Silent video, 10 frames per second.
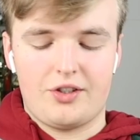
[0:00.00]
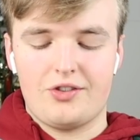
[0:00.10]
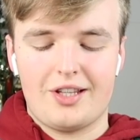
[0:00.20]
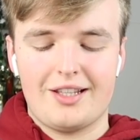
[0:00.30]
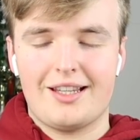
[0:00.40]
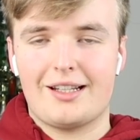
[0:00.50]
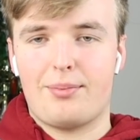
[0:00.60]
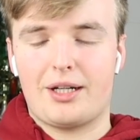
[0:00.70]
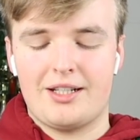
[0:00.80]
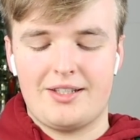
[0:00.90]
was gonna say take a
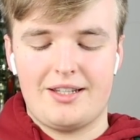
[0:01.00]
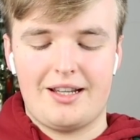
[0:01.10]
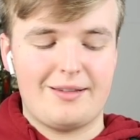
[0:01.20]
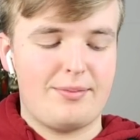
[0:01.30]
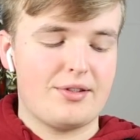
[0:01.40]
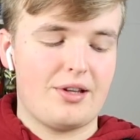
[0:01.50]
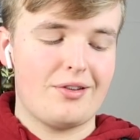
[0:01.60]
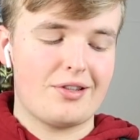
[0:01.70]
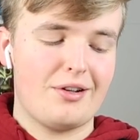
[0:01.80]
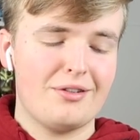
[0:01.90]
pregnancy test, but I
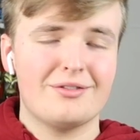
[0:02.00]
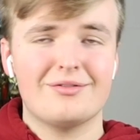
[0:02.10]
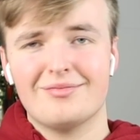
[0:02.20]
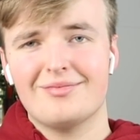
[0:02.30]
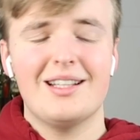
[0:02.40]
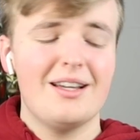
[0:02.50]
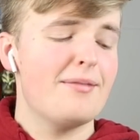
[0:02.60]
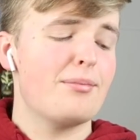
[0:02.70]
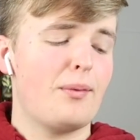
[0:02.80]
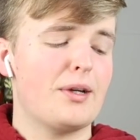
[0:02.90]
was like, oh,
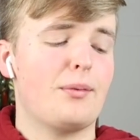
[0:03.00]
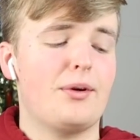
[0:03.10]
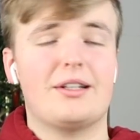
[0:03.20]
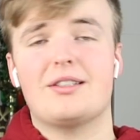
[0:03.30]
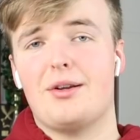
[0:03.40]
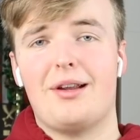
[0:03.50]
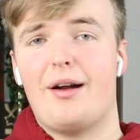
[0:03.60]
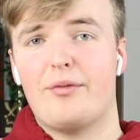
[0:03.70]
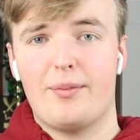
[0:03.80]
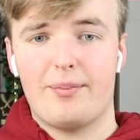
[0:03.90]
probably won't, don't
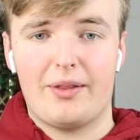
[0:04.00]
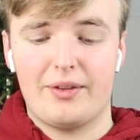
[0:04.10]
have them by